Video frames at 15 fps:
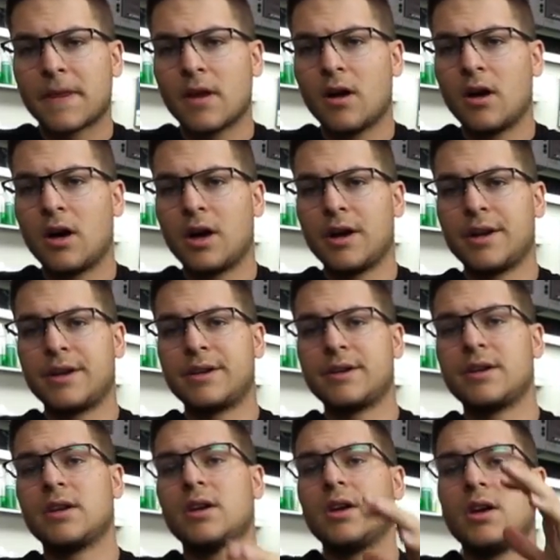on
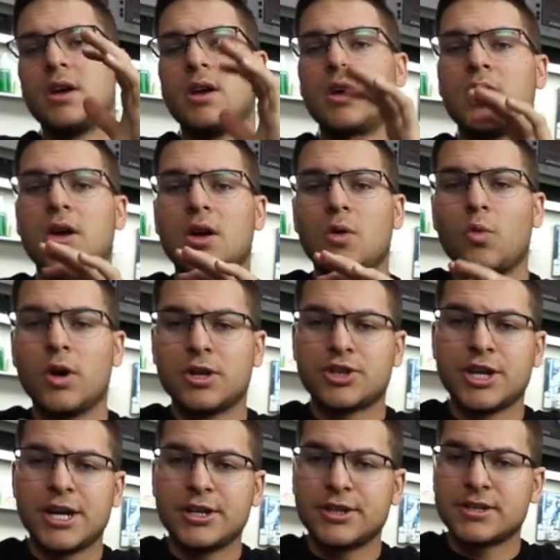what
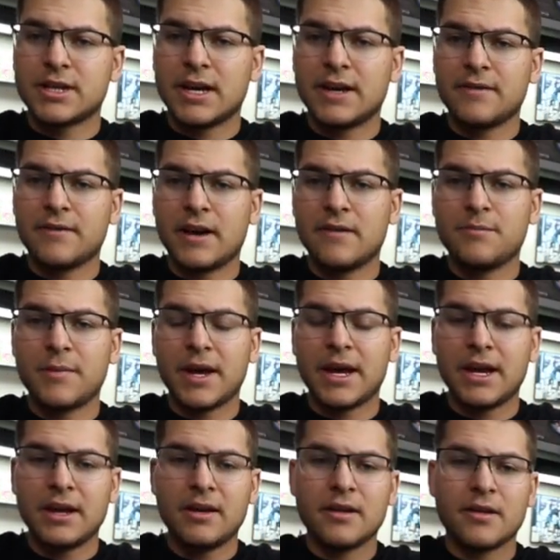changes I've
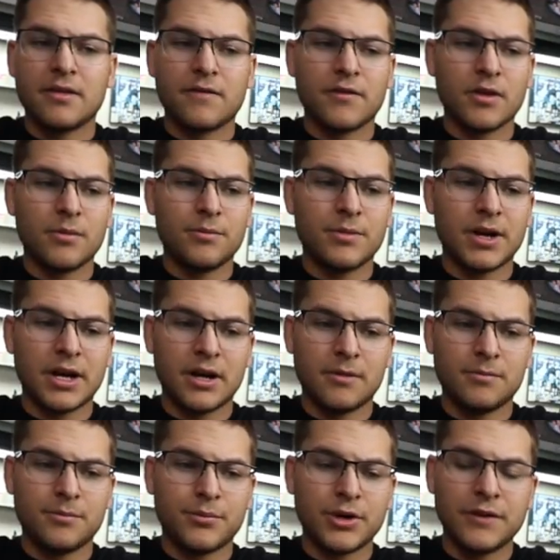made
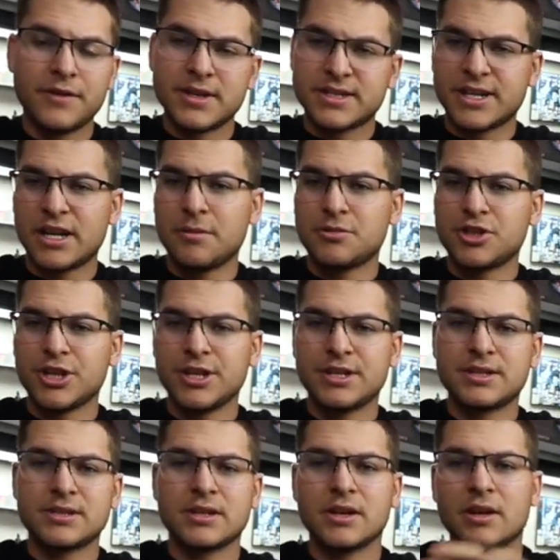from previous setup
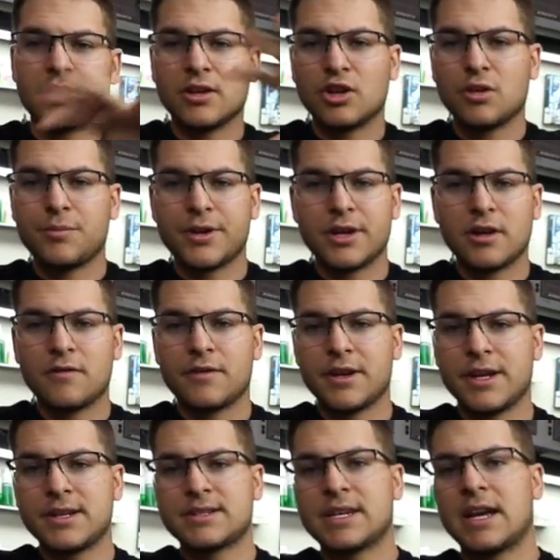sheets, a little bit of an
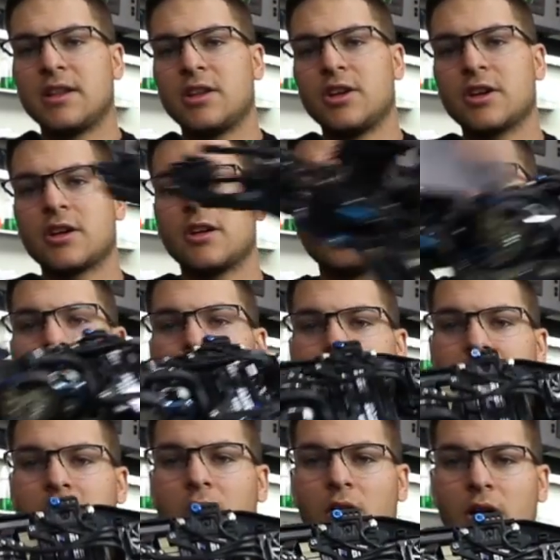inside look of my
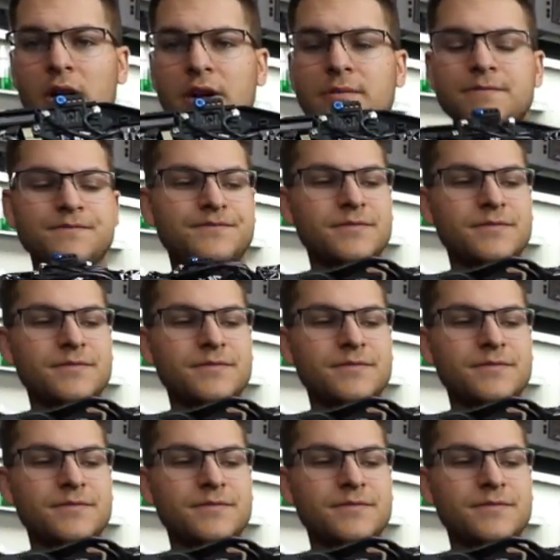car,